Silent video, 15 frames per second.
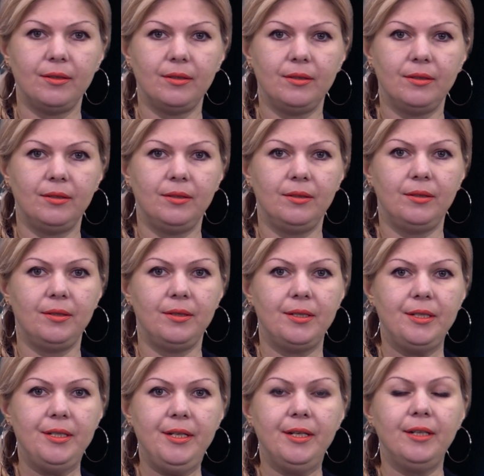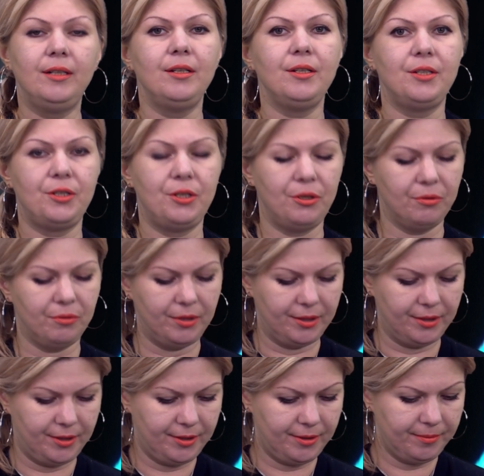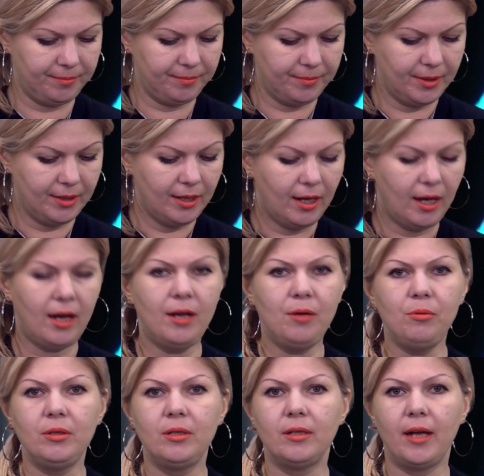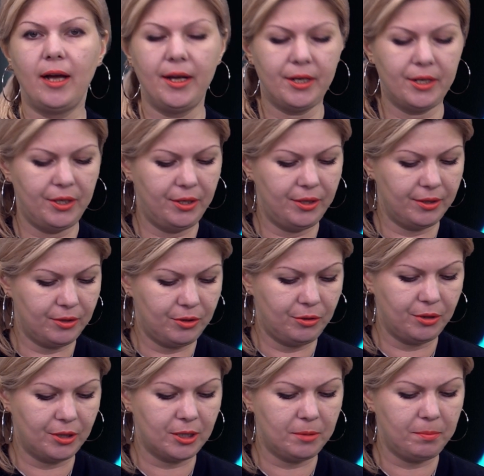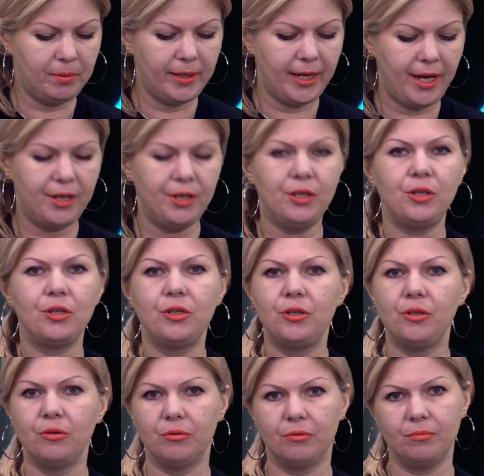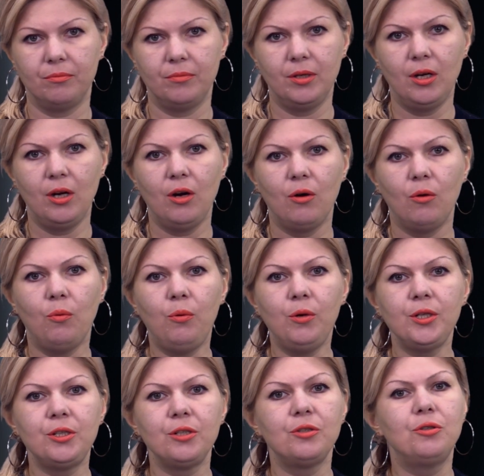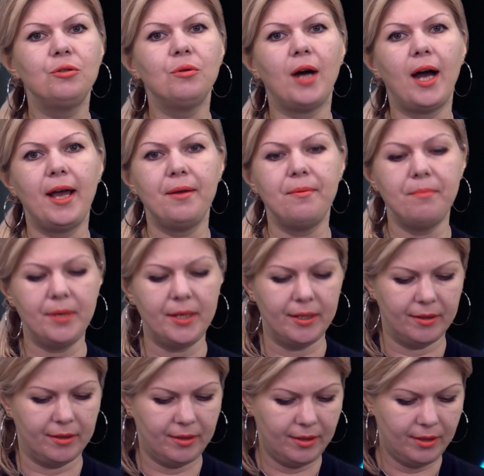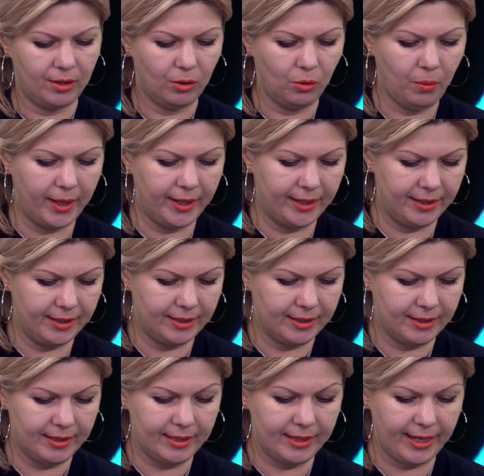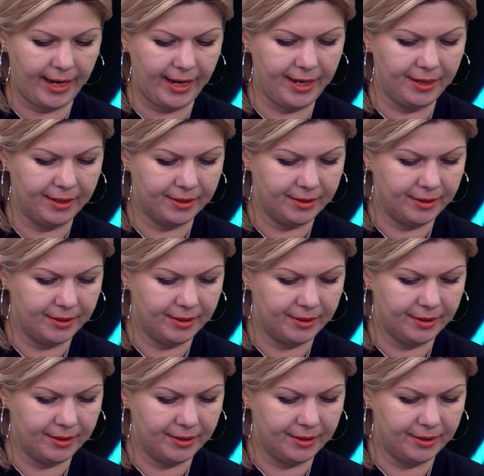Dear students, I would like to explain you what do I mean when I say